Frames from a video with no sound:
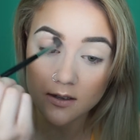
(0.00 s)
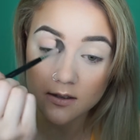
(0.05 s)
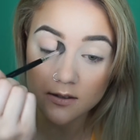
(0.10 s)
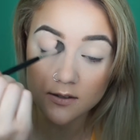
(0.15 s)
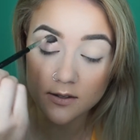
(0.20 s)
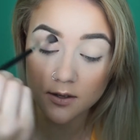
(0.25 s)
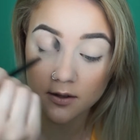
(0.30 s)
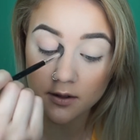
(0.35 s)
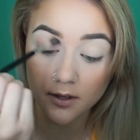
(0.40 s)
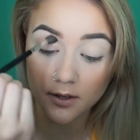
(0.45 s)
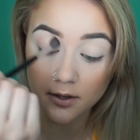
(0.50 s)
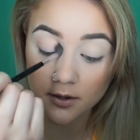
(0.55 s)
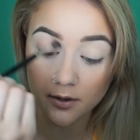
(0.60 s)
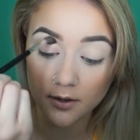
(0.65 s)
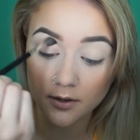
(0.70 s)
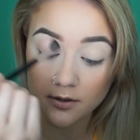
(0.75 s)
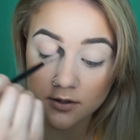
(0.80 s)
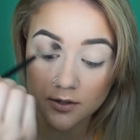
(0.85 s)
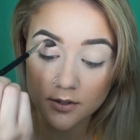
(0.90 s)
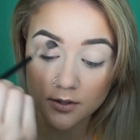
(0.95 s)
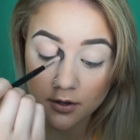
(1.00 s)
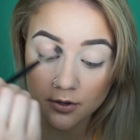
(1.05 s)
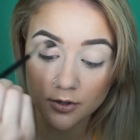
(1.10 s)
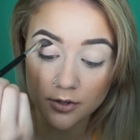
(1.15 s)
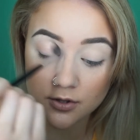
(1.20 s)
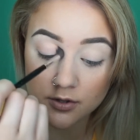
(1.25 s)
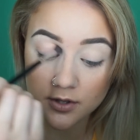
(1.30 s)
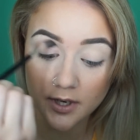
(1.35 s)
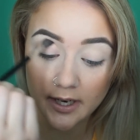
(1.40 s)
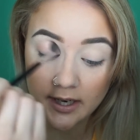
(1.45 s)
So that you can just go
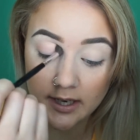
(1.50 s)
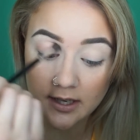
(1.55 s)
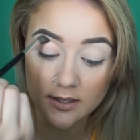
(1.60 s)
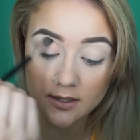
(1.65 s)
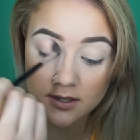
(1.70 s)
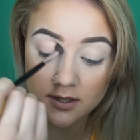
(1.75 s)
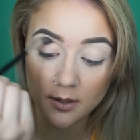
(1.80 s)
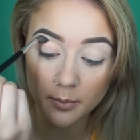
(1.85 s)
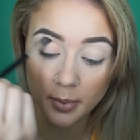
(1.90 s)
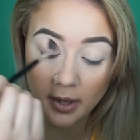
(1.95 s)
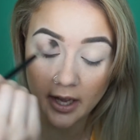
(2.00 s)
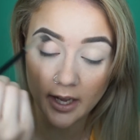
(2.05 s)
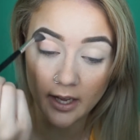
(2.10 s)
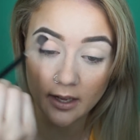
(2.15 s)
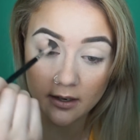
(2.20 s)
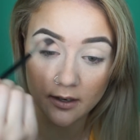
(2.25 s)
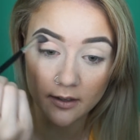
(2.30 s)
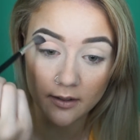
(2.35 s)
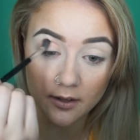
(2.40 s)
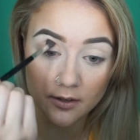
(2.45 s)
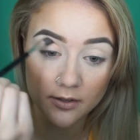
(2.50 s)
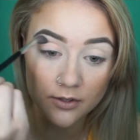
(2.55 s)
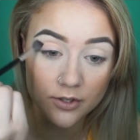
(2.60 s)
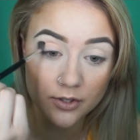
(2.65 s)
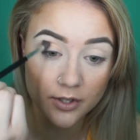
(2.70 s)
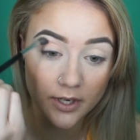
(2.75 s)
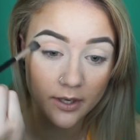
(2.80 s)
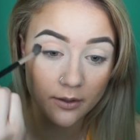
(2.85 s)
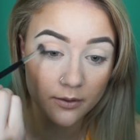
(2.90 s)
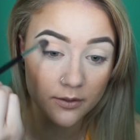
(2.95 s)
straight into the pan and then
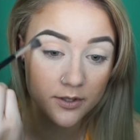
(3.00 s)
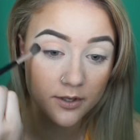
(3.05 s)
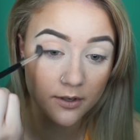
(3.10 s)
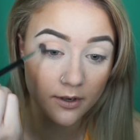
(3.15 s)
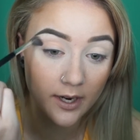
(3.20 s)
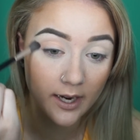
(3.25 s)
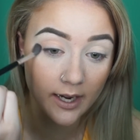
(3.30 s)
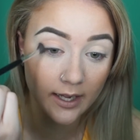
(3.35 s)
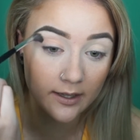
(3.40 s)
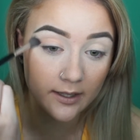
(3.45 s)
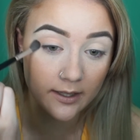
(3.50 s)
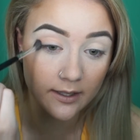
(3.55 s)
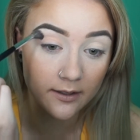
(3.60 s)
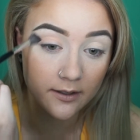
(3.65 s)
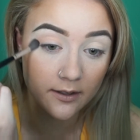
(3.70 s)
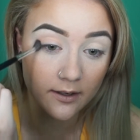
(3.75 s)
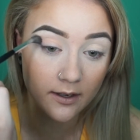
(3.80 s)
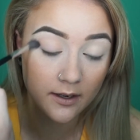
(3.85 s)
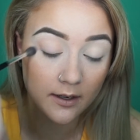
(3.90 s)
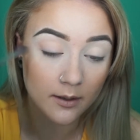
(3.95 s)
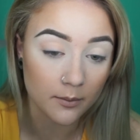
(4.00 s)
straight onto your eyelid.